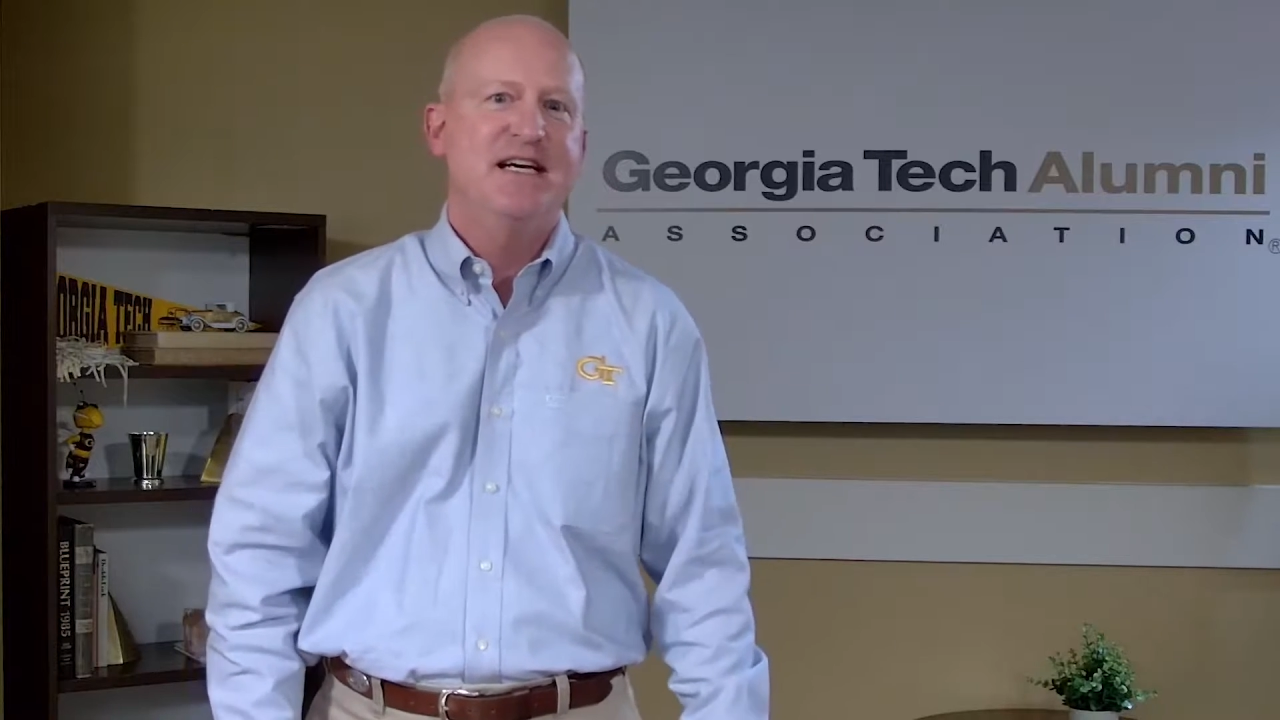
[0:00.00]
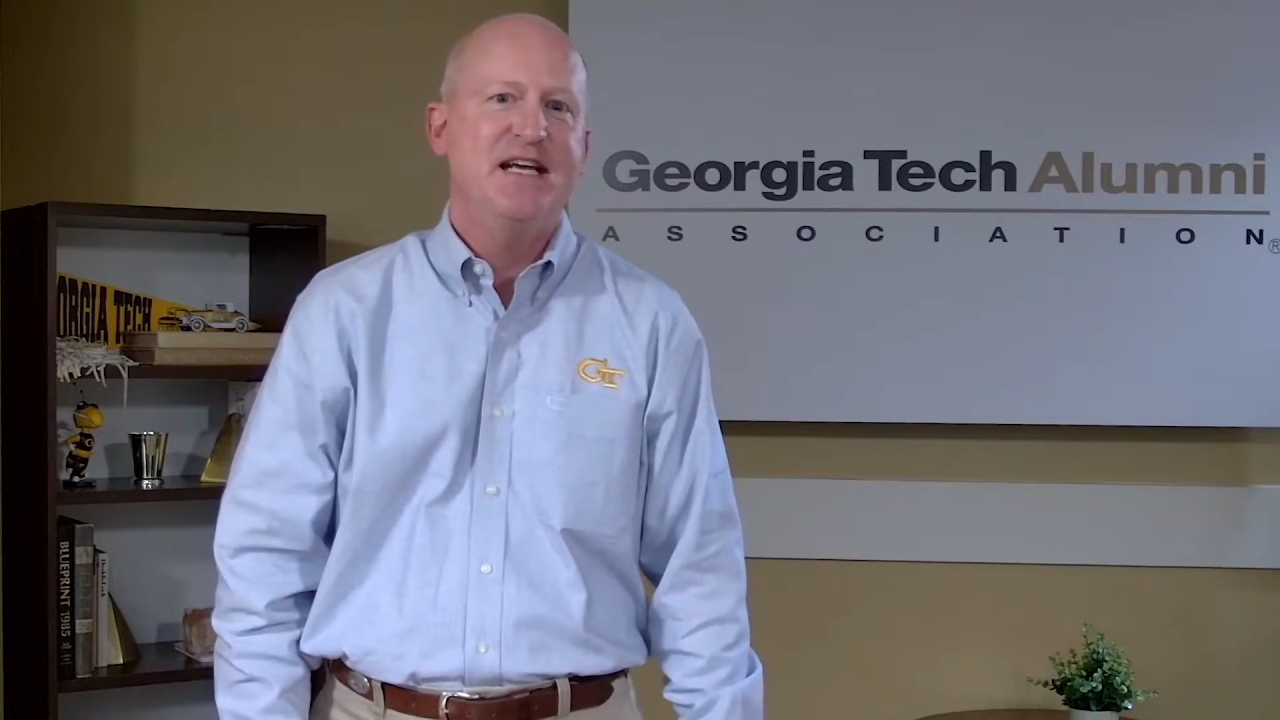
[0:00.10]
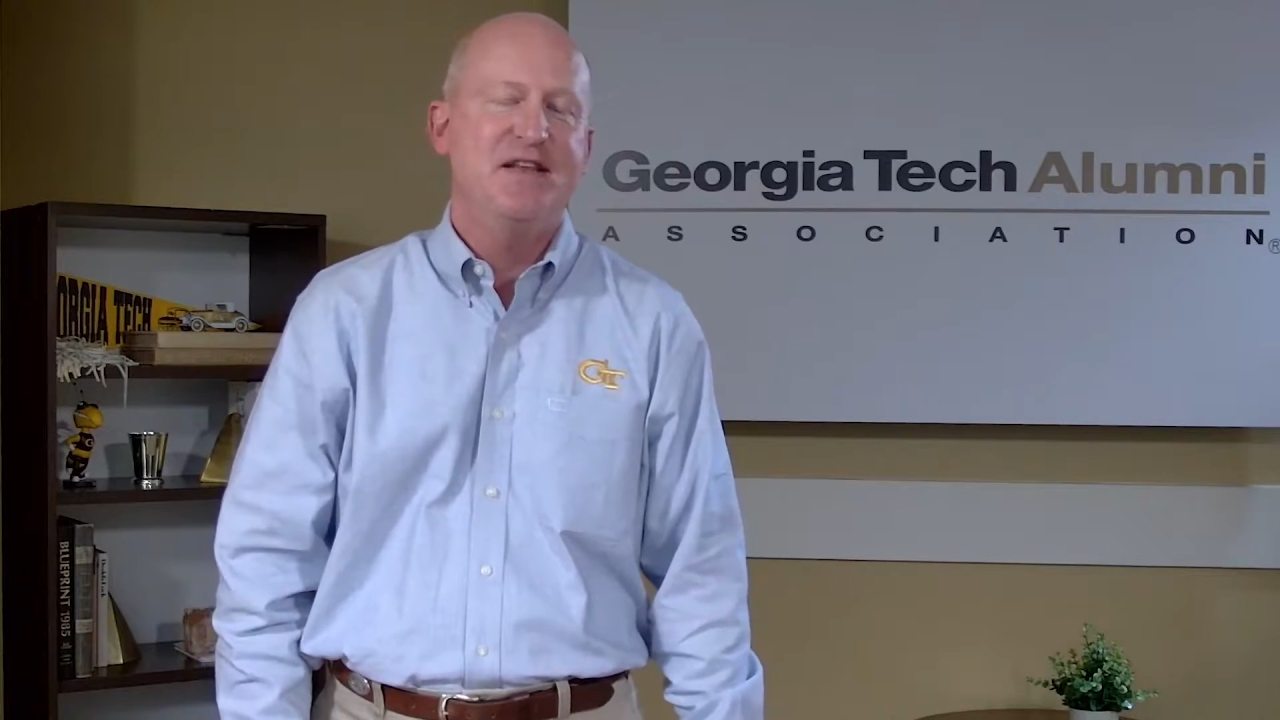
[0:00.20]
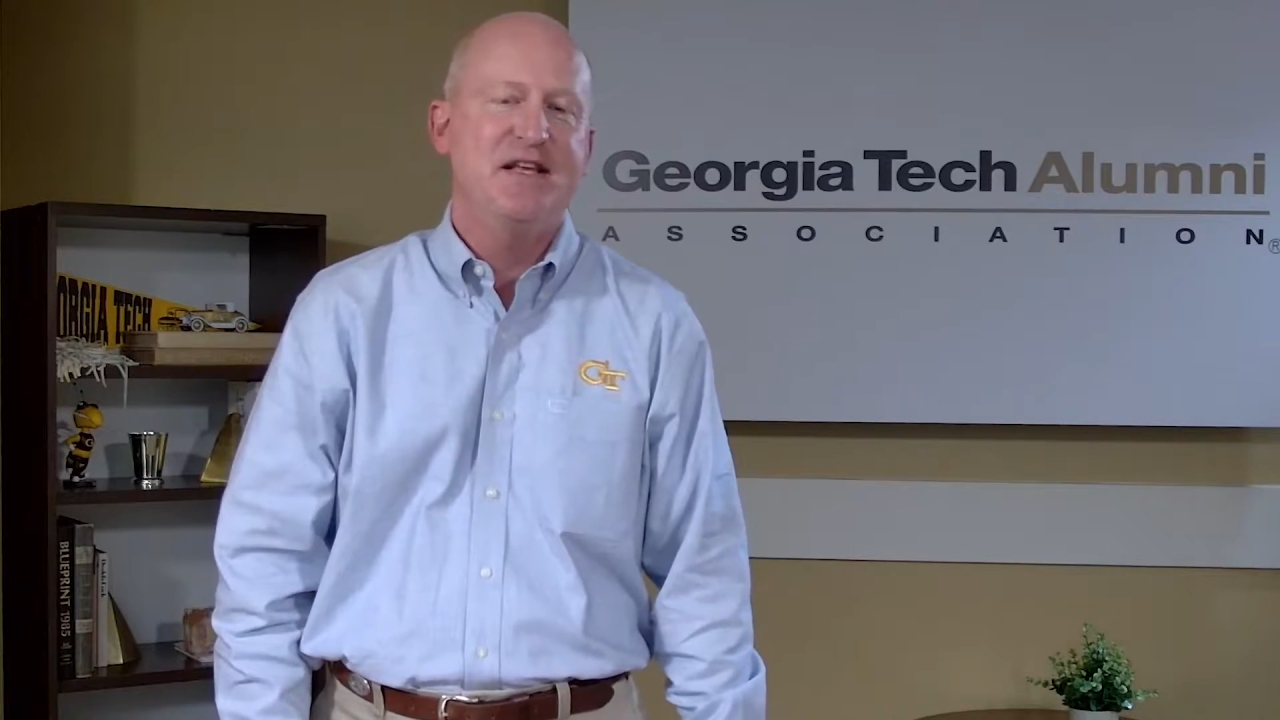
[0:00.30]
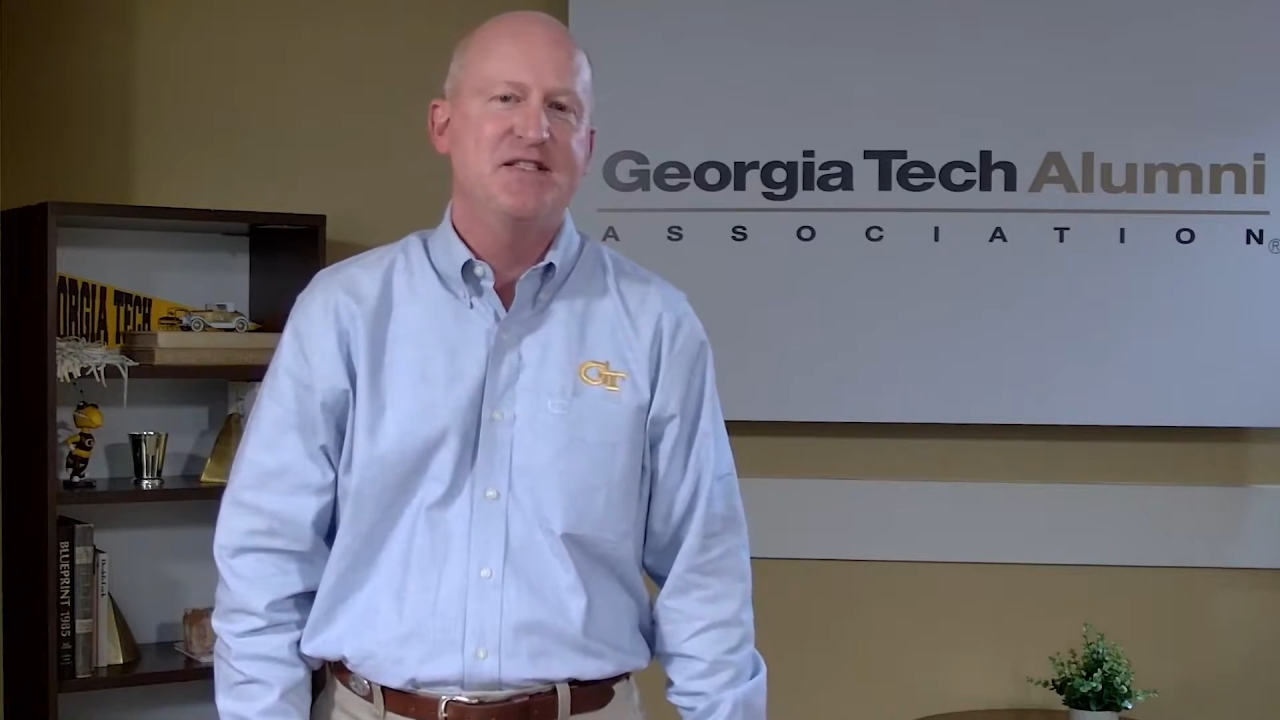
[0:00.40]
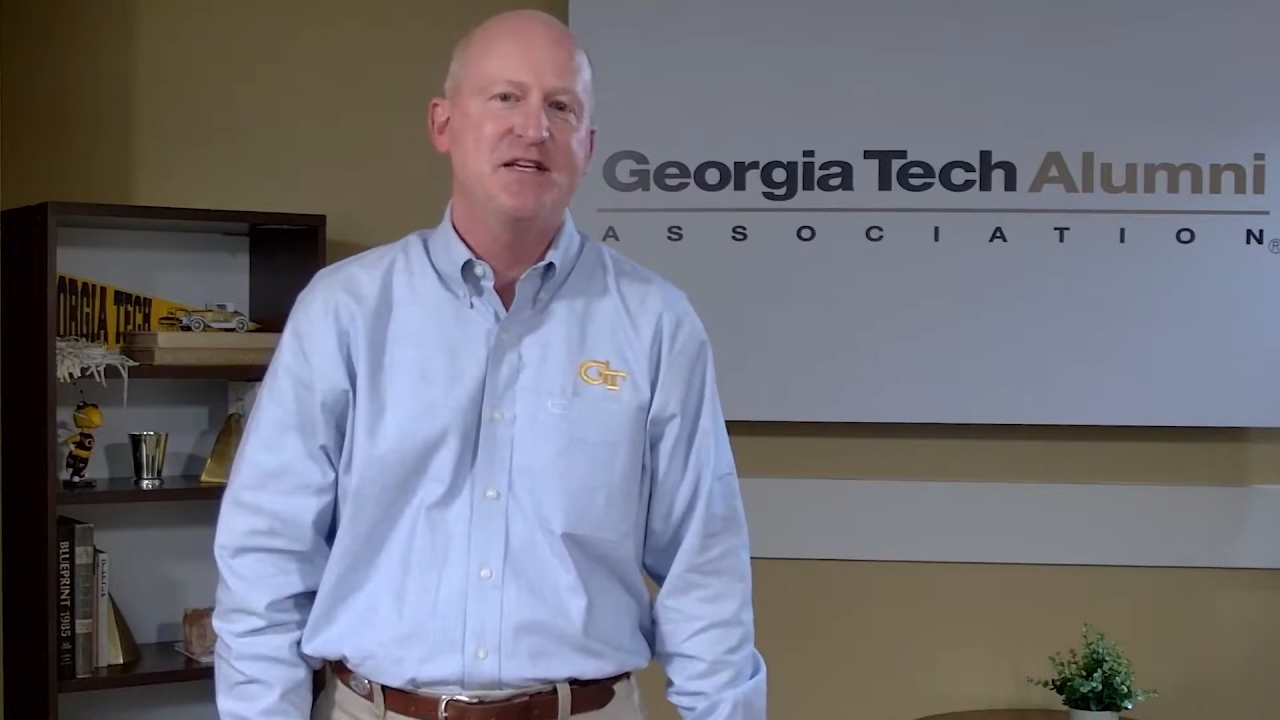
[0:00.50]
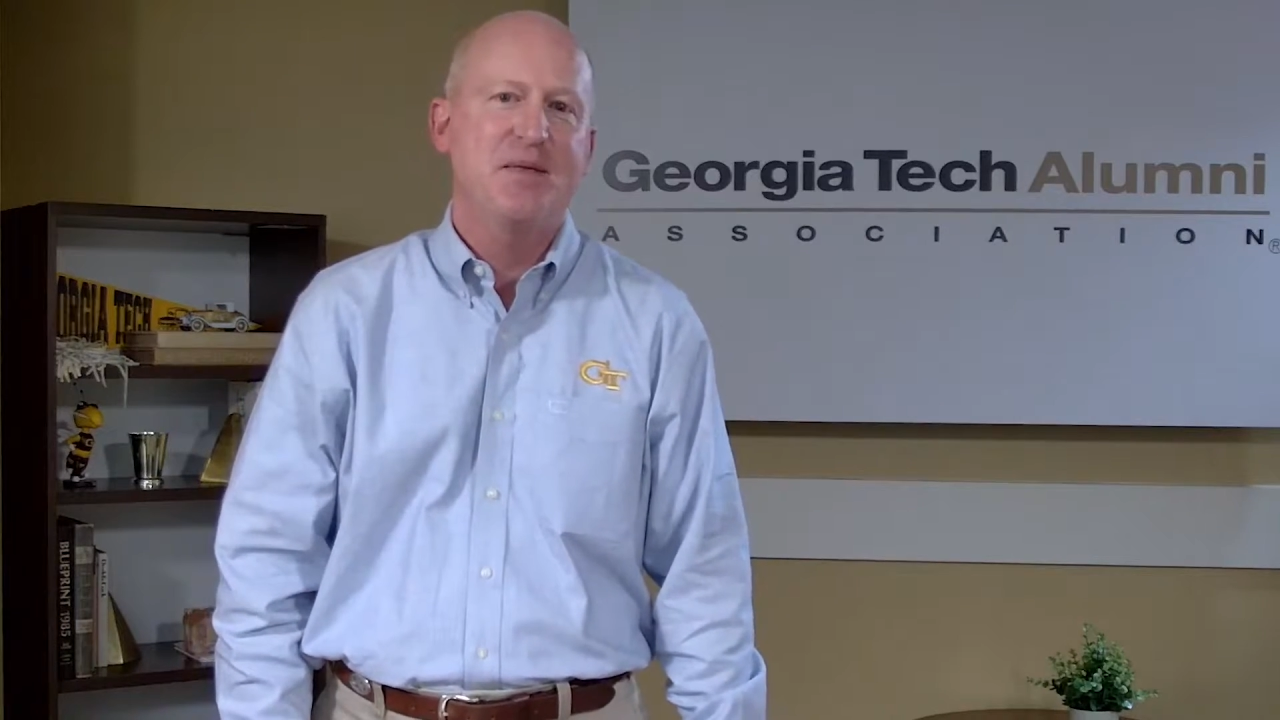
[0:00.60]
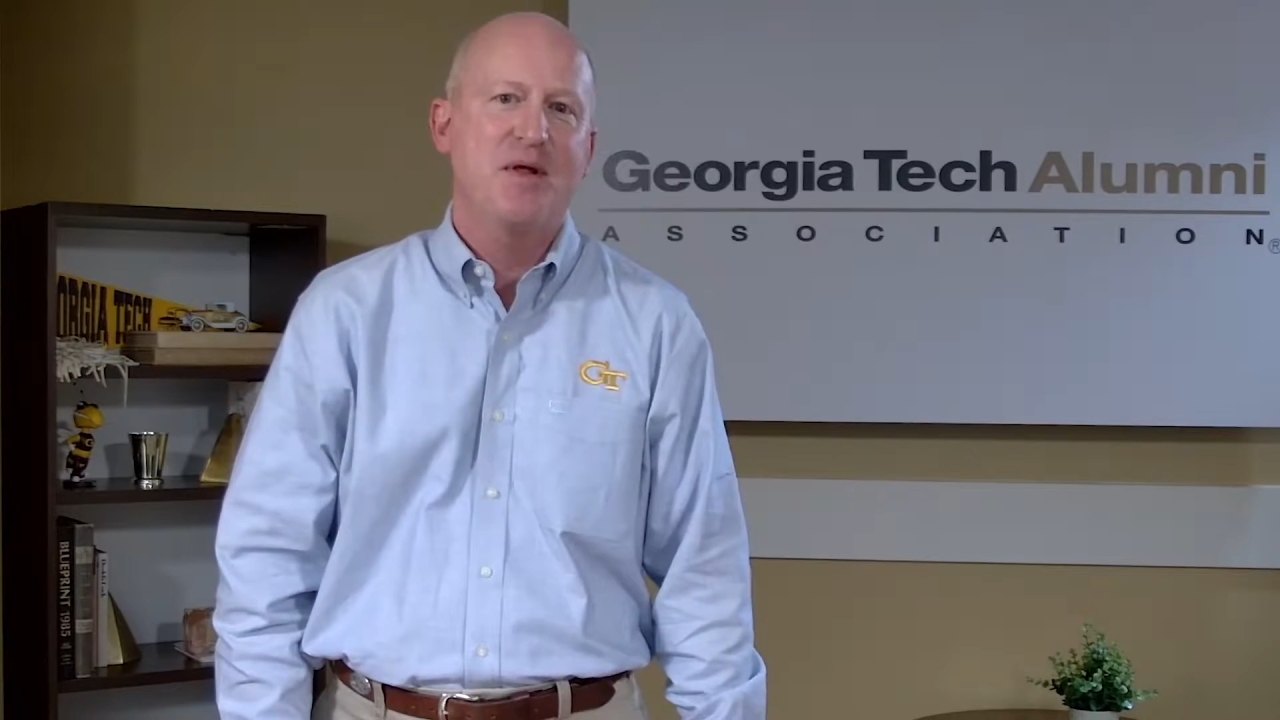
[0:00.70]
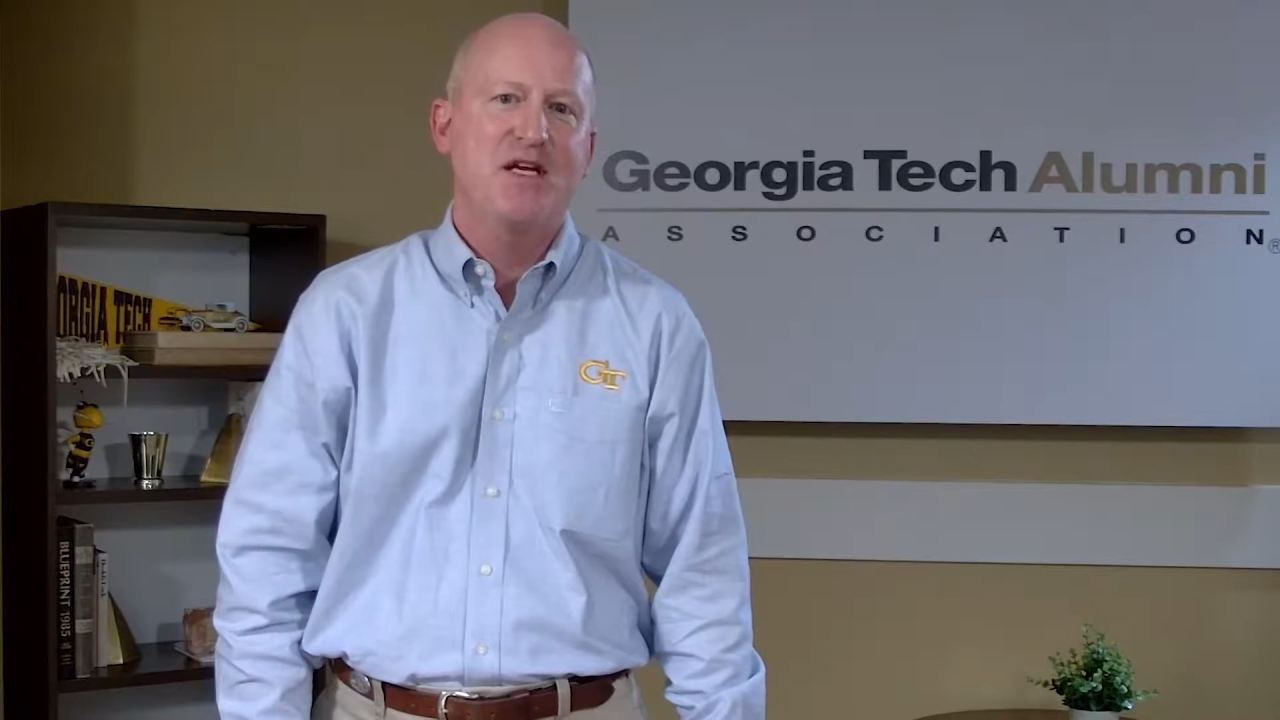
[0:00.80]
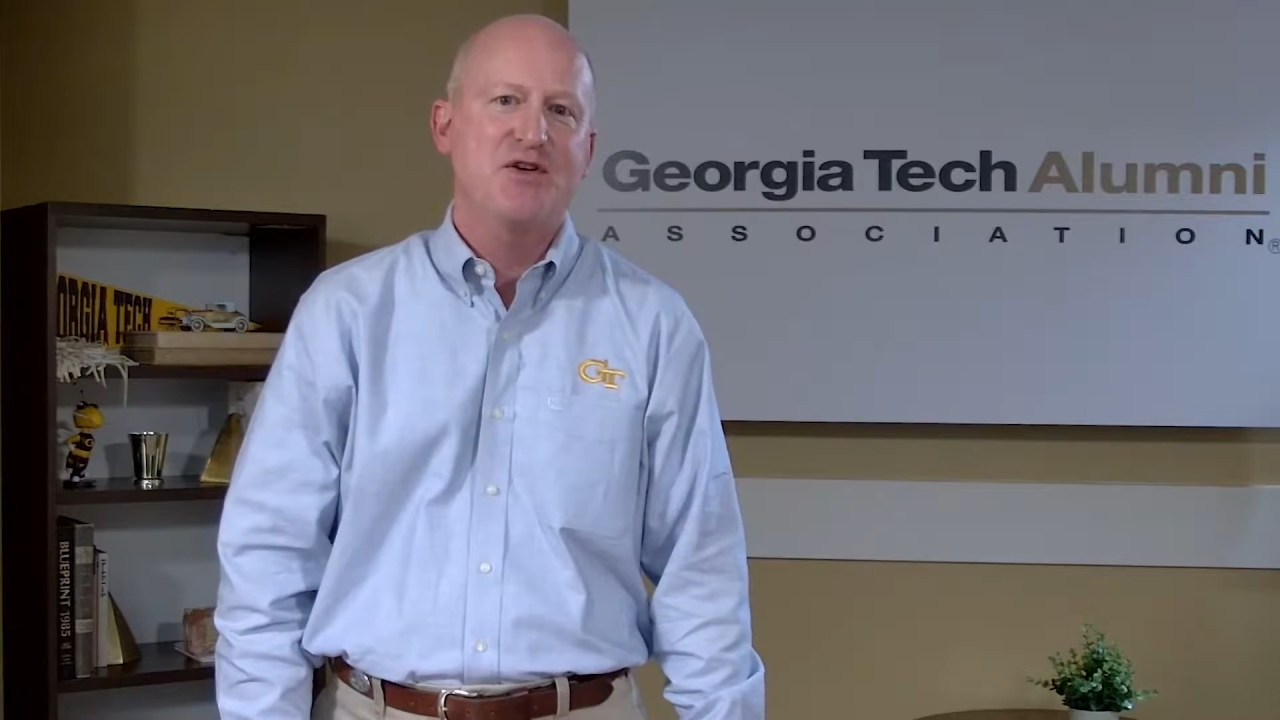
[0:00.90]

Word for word: in the NCAA